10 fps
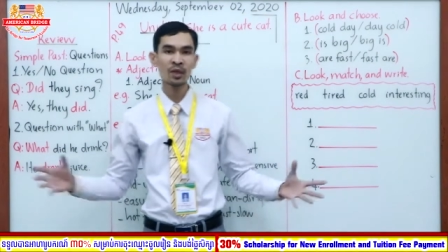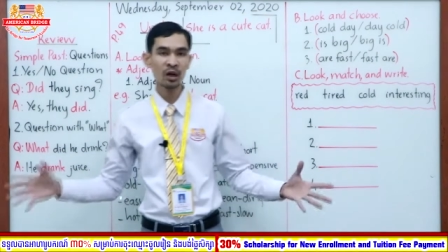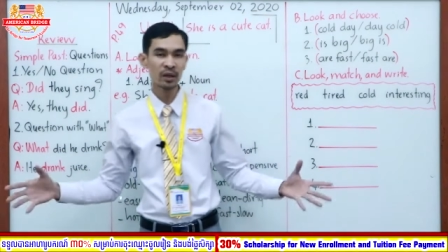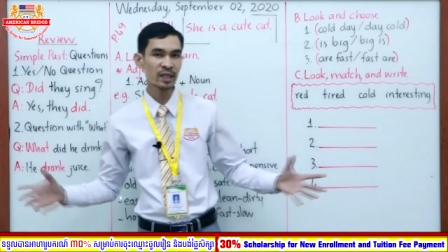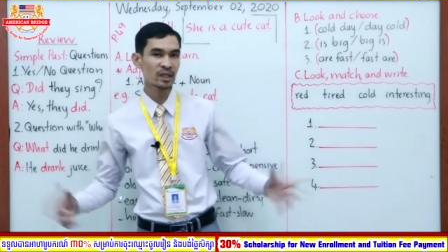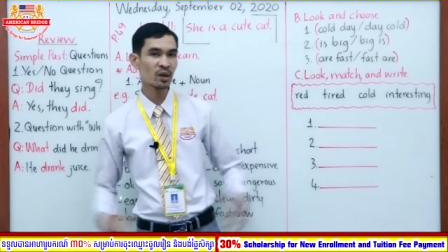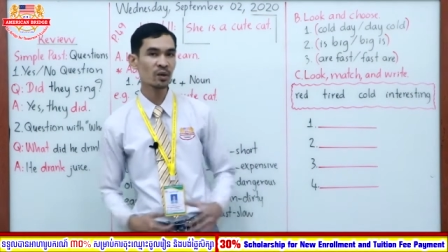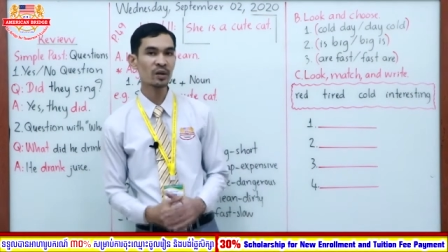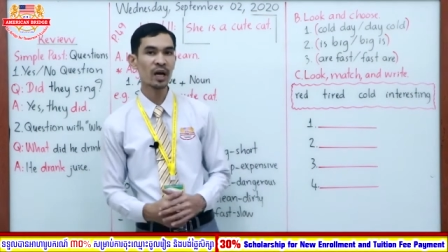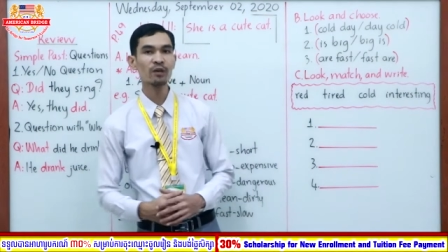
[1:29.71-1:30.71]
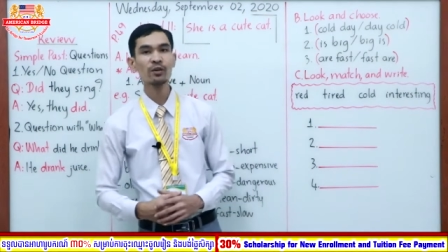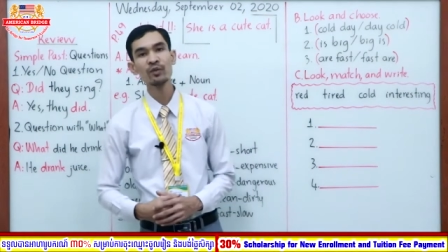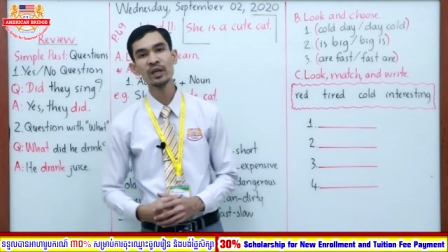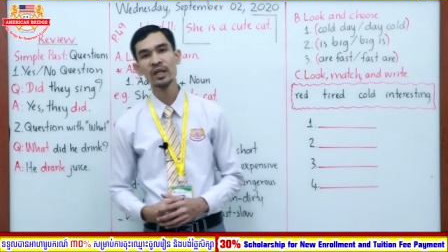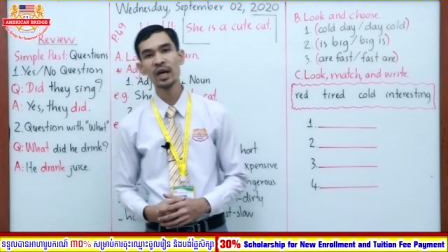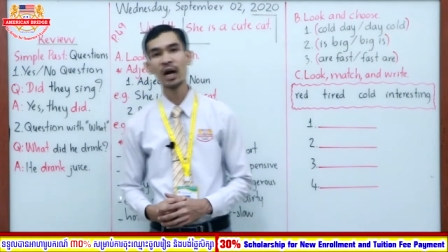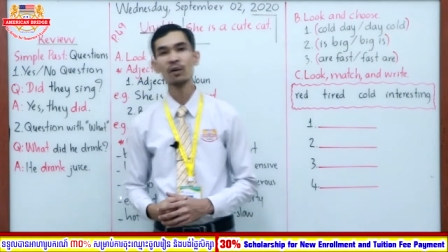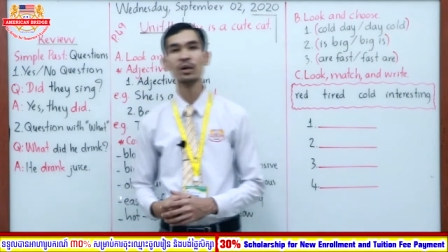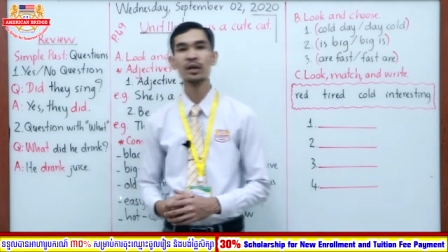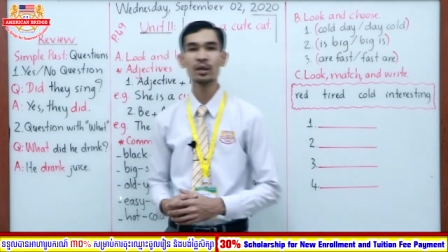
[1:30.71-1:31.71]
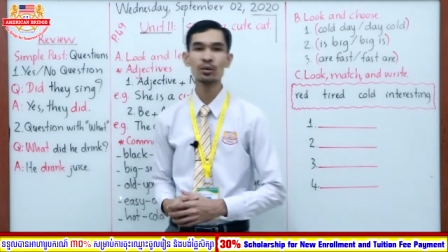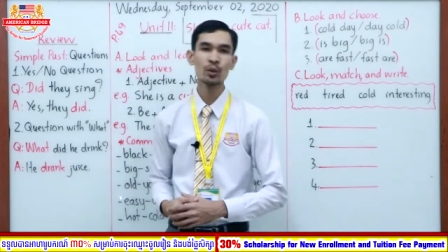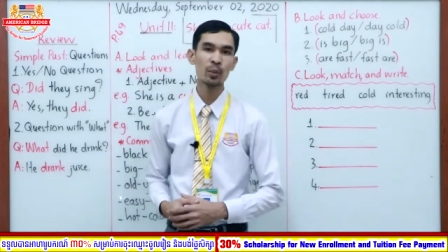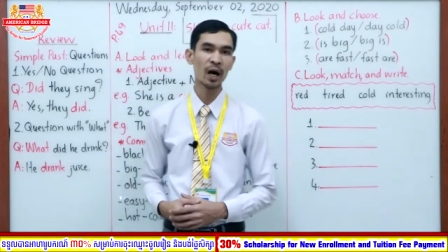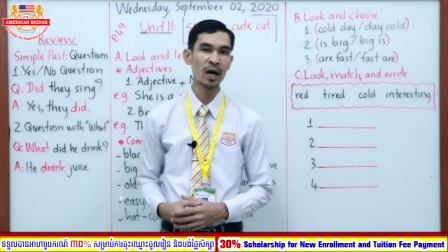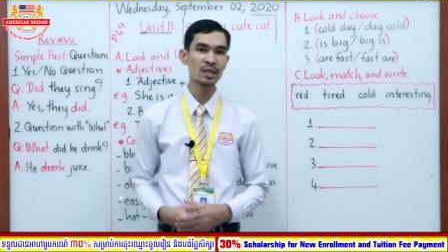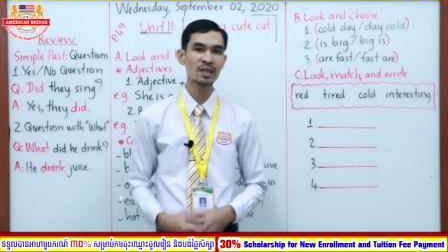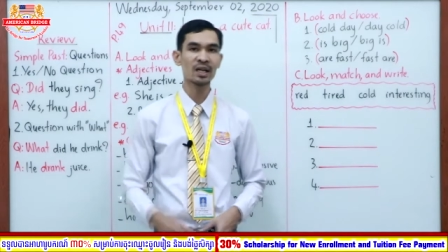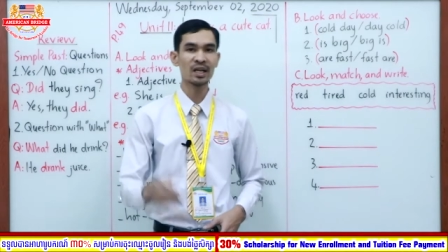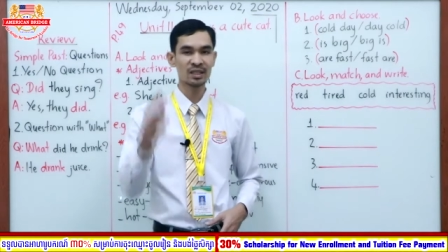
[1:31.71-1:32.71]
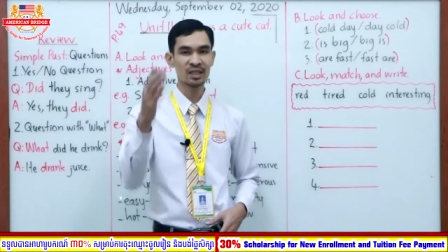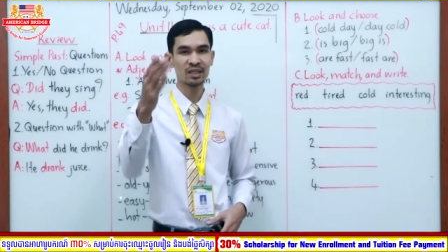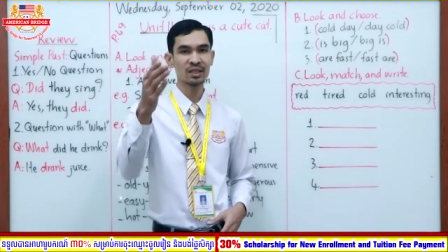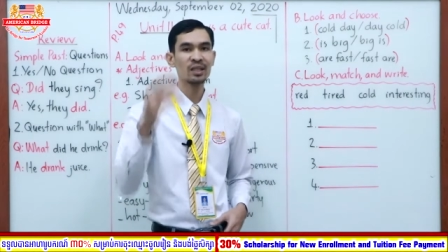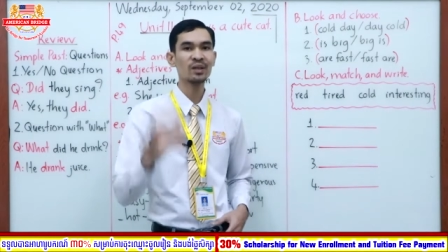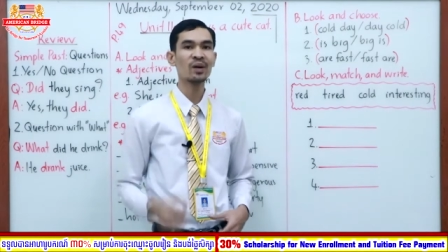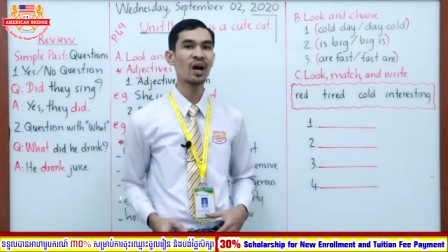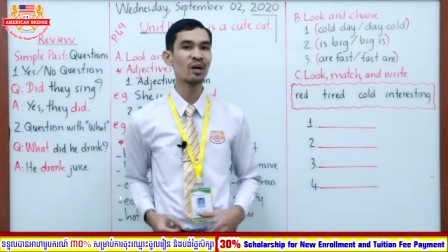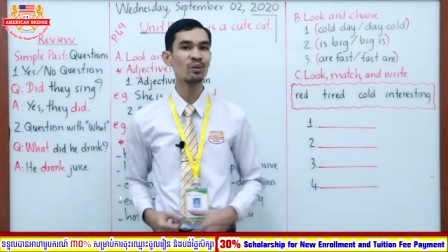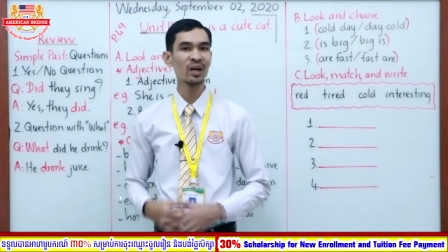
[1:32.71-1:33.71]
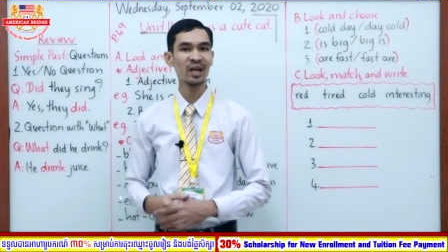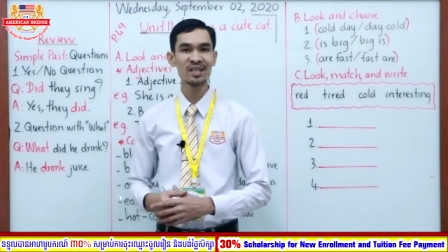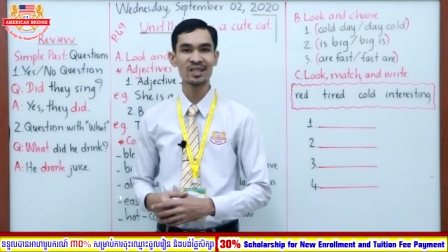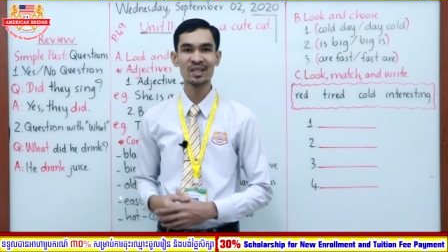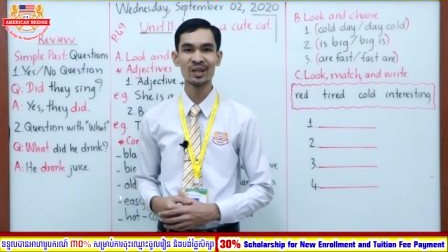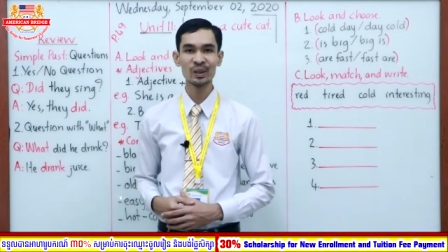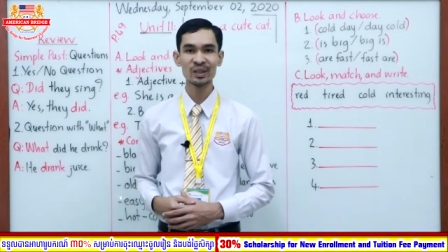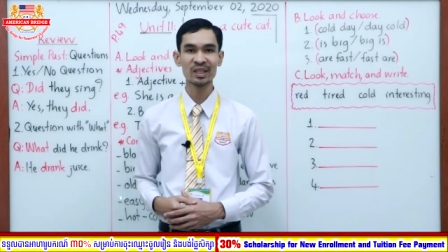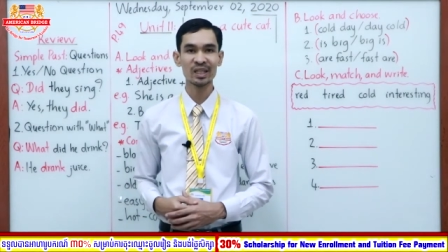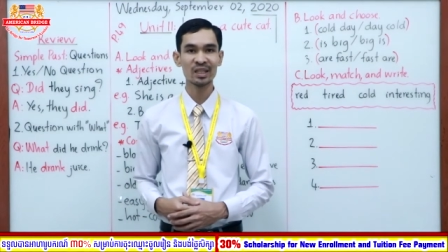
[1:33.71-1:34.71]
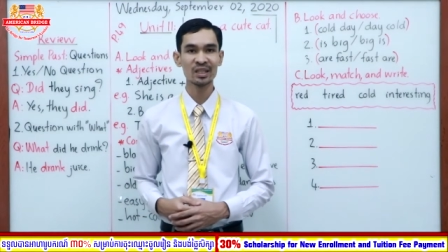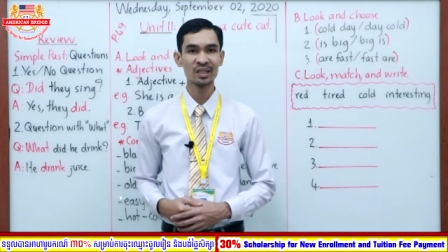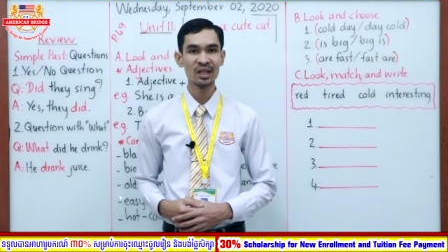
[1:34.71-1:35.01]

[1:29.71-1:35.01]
Okay, so now we finish our review part. Let's continue our lesson altogether.